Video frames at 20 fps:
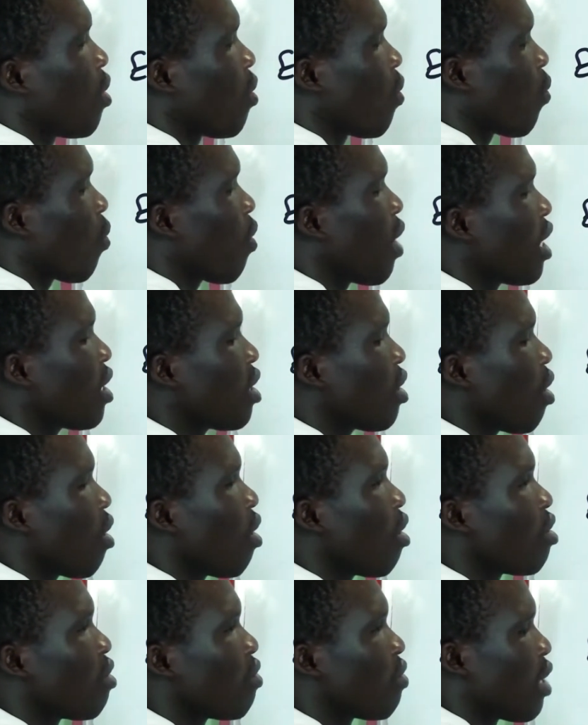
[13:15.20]
1
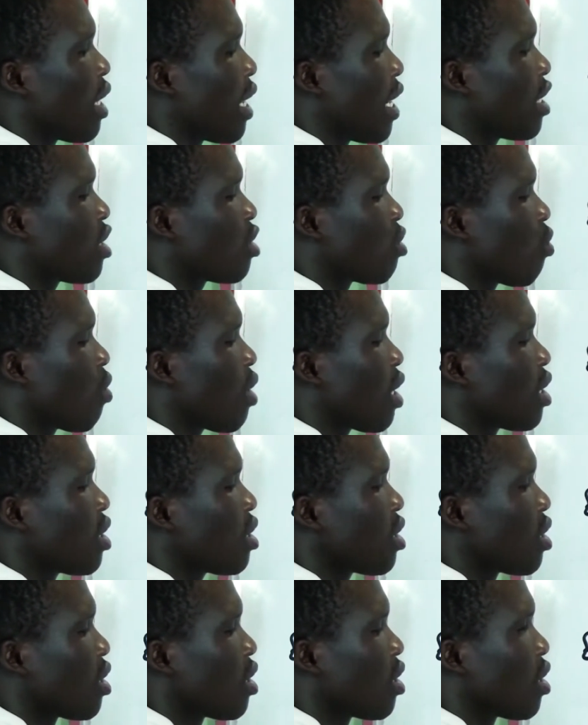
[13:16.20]
all over
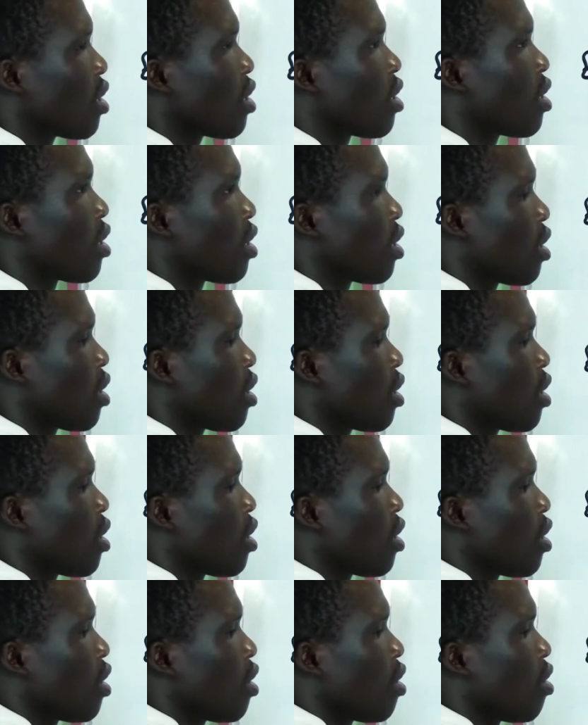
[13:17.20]
81
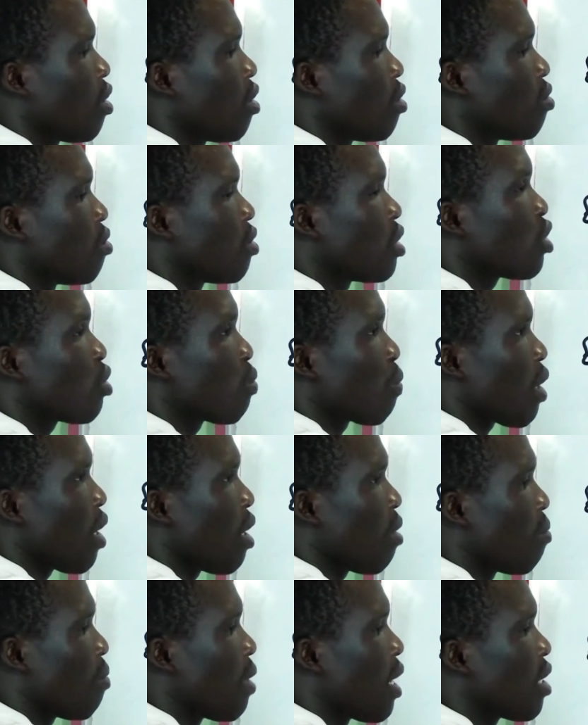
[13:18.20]
raised to
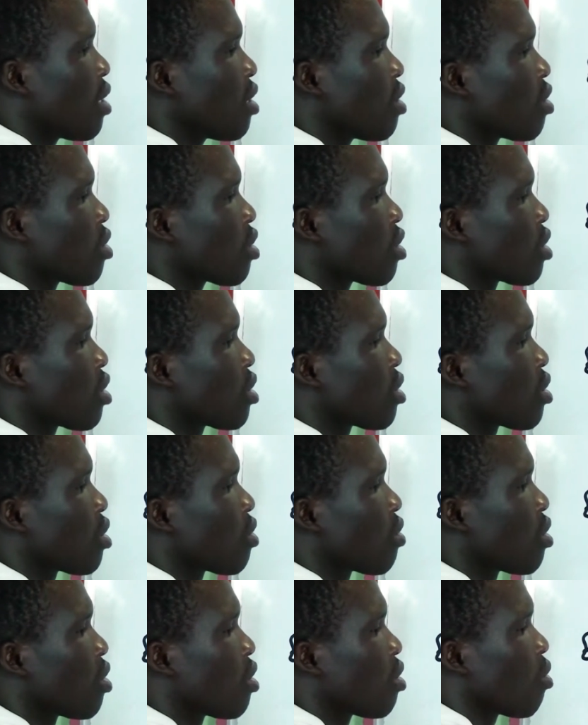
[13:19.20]
power minus
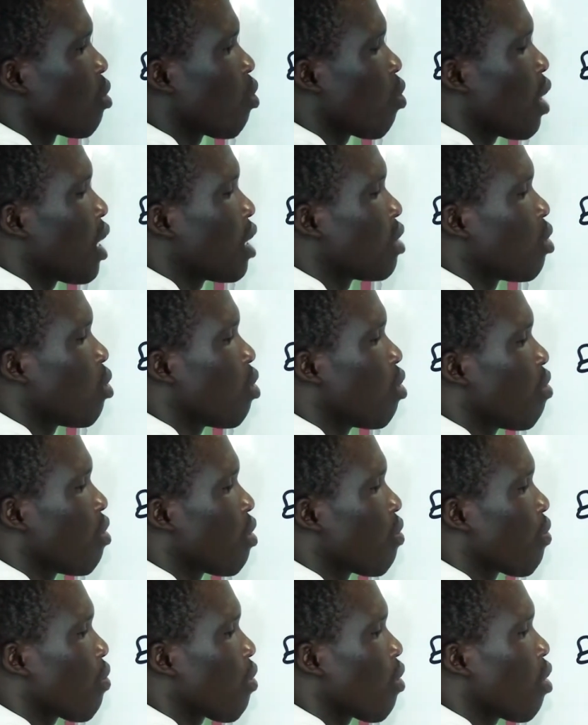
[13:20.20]
1
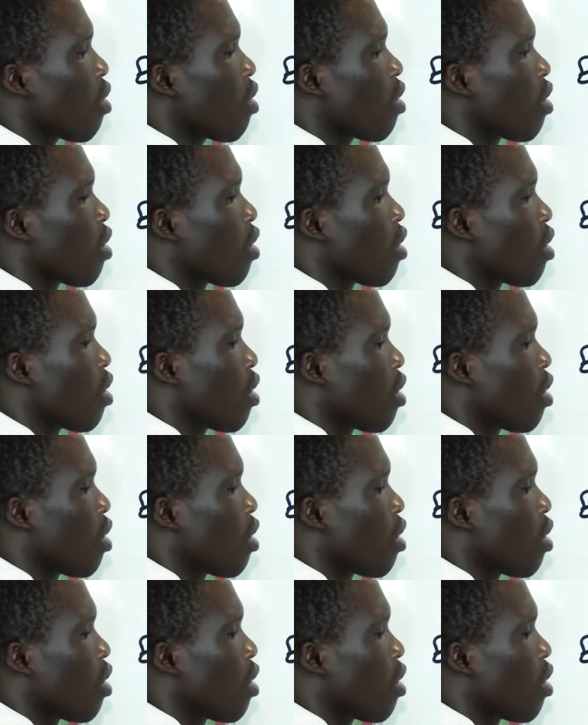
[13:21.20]
over 4.